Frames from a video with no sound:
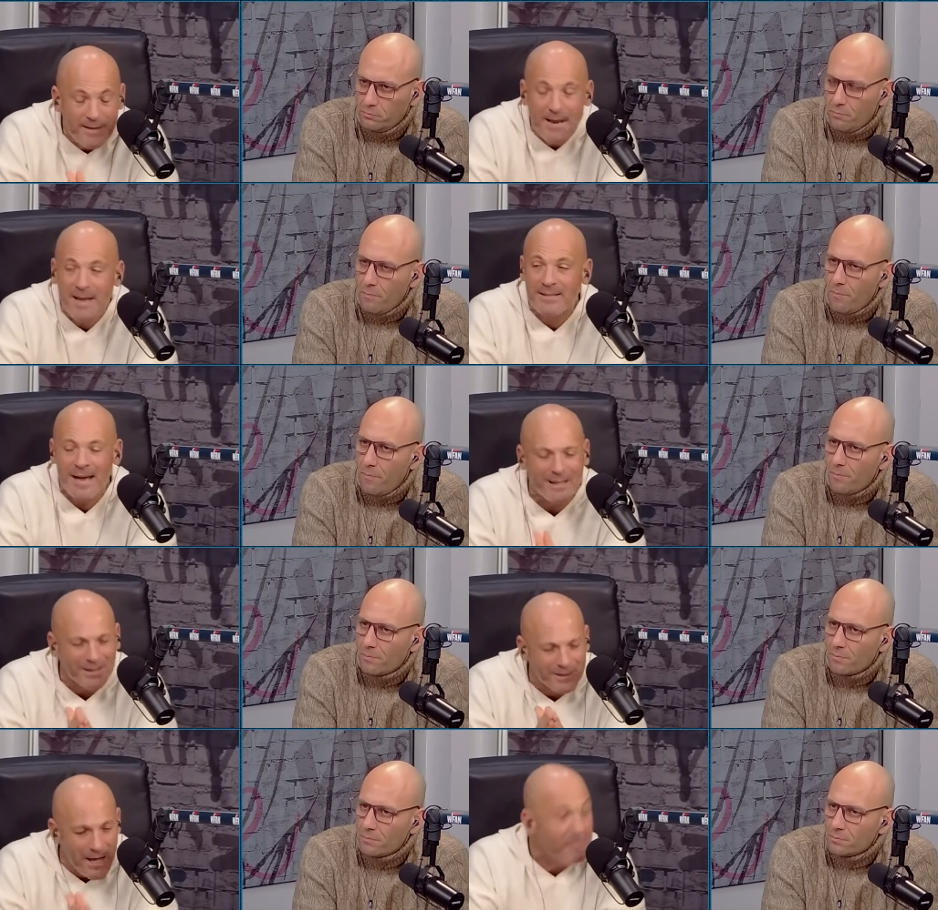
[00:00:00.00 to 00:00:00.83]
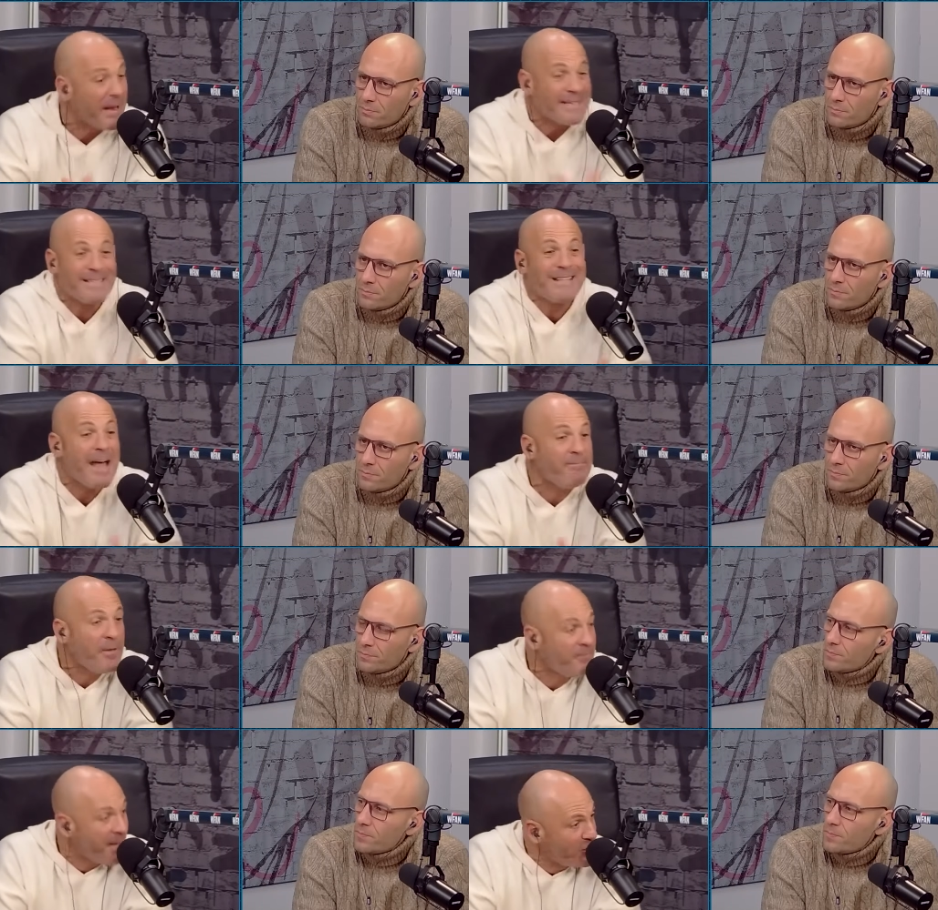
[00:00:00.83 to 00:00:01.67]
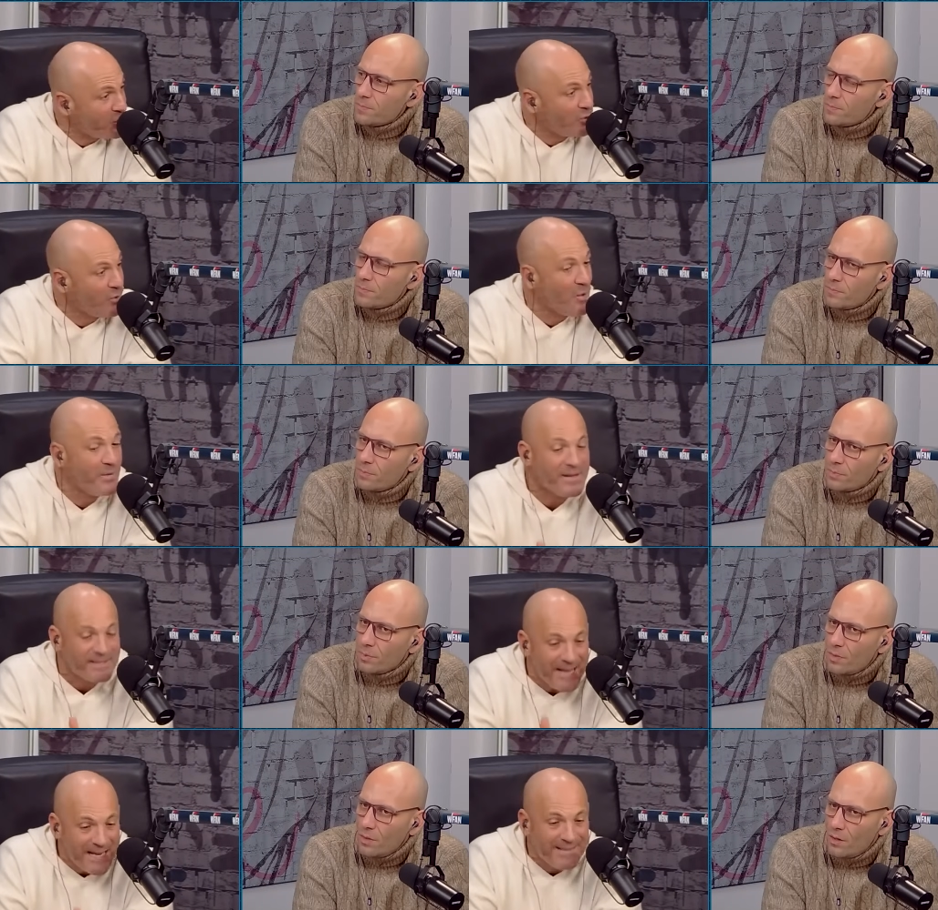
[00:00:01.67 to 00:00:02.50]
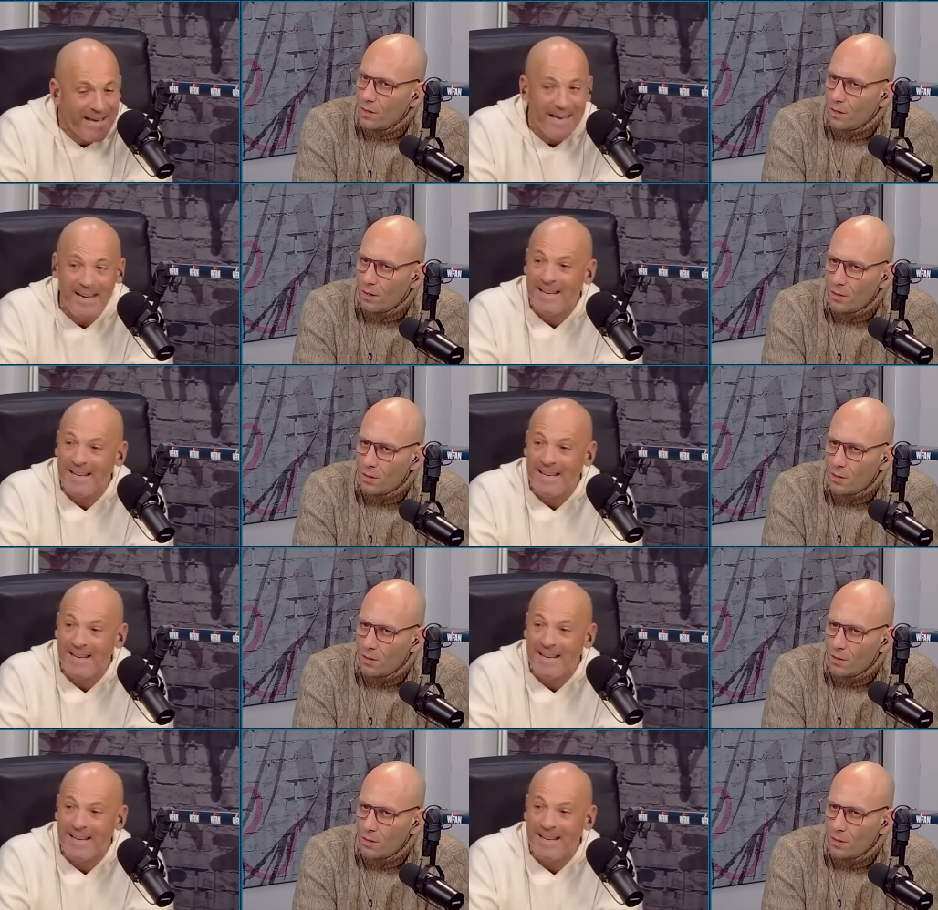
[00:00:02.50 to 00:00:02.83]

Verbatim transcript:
Speaker 1: Yes, I loved. I said that they should do this. They did it.